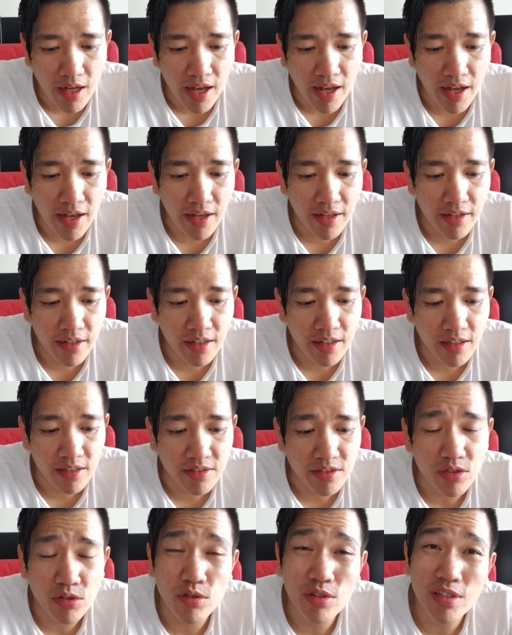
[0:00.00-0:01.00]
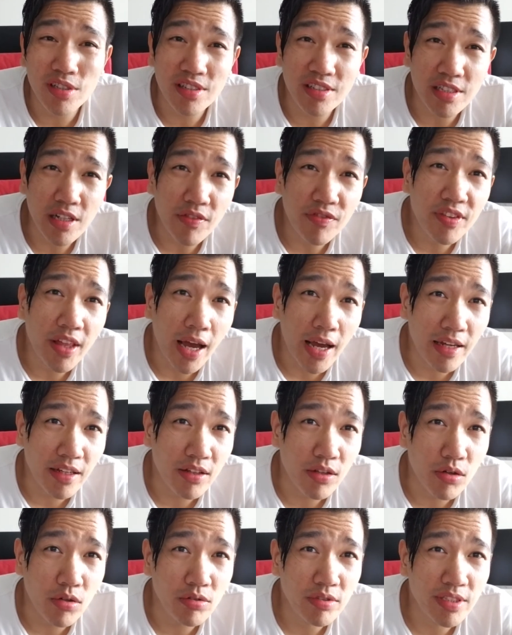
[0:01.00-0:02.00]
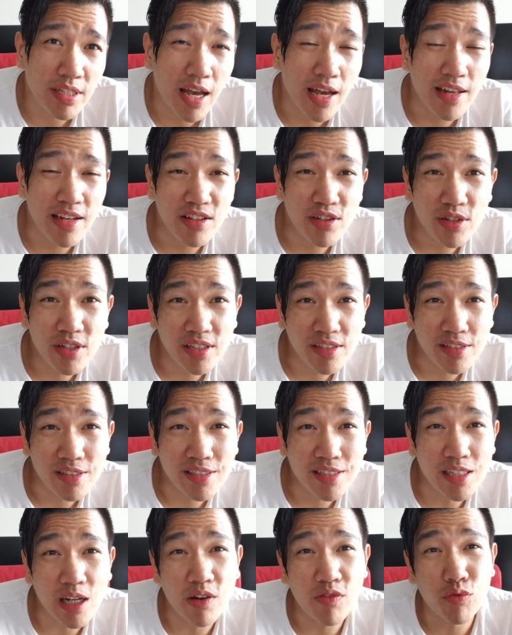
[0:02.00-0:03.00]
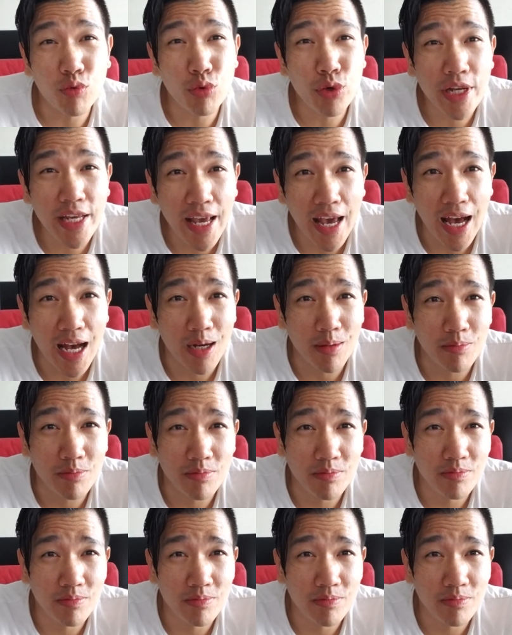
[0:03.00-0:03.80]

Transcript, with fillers: And uh, so you can self-diagnose and you can self-rehab.